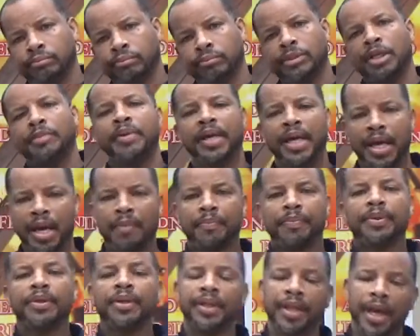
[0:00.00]
Let me
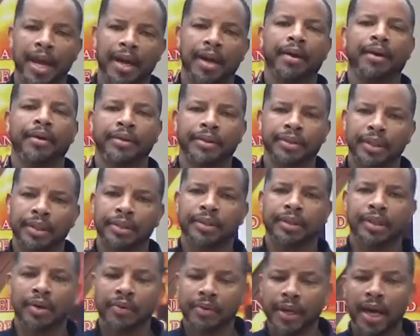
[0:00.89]
help you there.
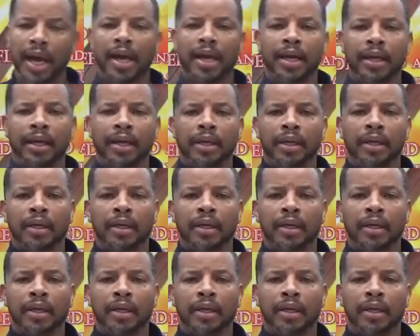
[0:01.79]
Okay?